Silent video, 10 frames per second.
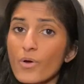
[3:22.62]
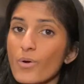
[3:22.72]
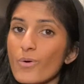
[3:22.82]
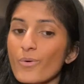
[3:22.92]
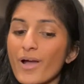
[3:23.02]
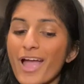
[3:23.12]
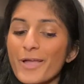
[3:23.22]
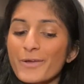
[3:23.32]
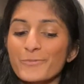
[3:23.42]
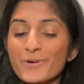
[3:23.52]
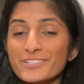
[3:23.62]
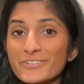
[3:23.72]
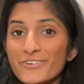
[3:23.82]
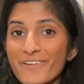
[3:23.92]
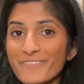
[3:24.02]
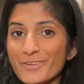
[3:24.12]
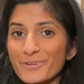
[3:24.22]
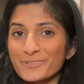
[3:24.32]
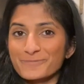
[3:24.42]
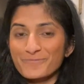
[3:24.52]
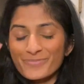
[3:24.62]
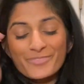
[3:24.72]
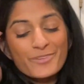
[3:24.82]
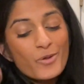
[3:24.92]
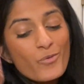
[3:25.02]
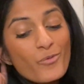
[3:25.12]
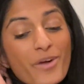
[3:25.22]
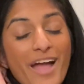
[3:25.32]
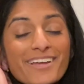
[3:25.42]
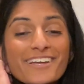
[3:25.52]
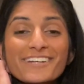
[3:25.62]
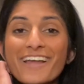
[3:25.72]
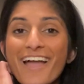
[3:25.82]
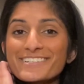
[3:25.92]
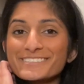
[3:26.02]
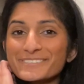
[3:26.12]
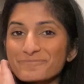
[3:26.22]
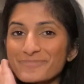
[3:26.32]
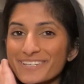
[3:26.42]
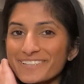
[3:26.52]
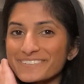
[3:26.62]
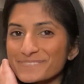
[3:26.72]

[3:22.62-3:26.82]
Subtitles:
no, I wonder if you'll recognize me.